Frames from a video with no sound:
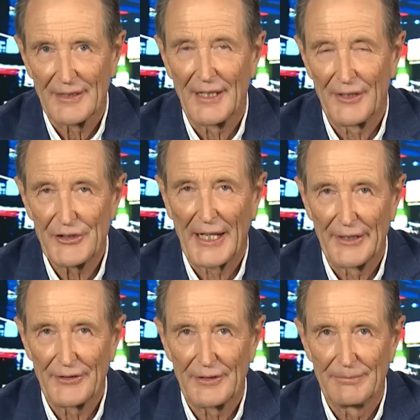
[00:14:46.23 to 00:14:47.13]
and
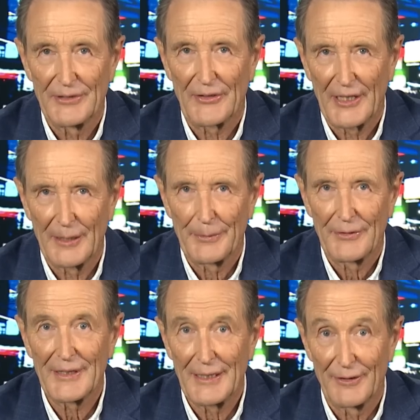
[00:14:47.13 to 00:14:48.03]
unchallenged, just helps
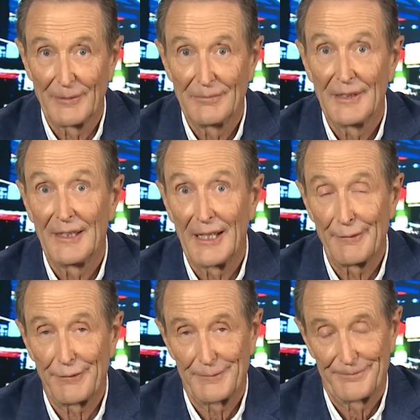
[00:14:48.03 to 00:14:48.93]
to give them
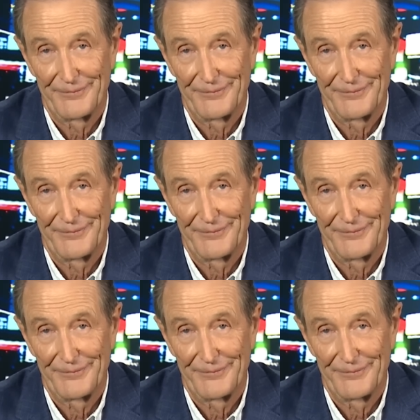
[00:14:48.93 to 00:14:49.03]
life.